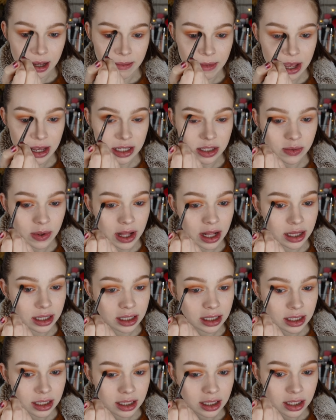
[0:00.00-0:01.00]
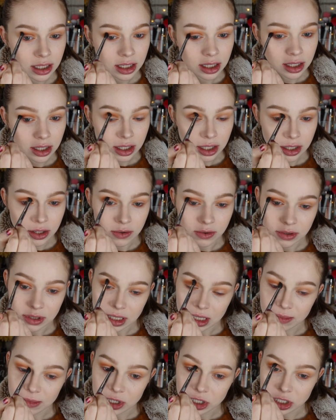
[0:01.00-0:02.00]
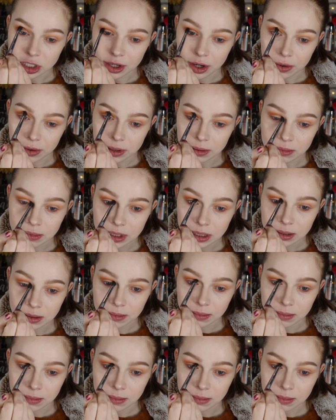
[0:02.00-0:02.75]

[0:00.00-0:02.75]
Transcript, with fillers: I may as well use them and show them.